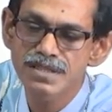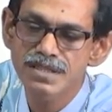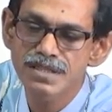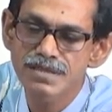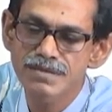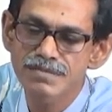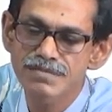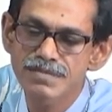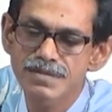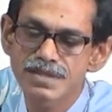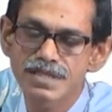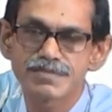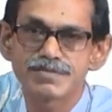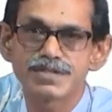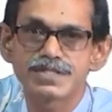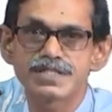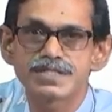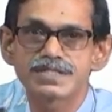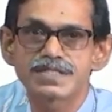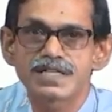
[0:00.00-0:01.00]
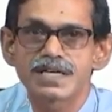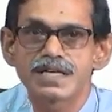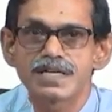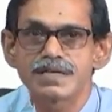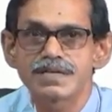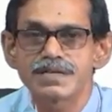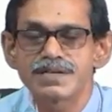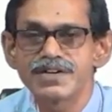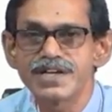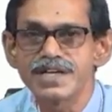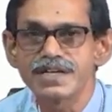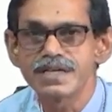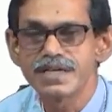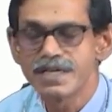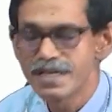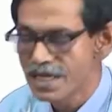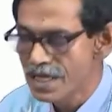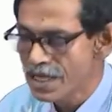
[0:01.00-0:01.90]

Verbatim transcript: let me change the color green.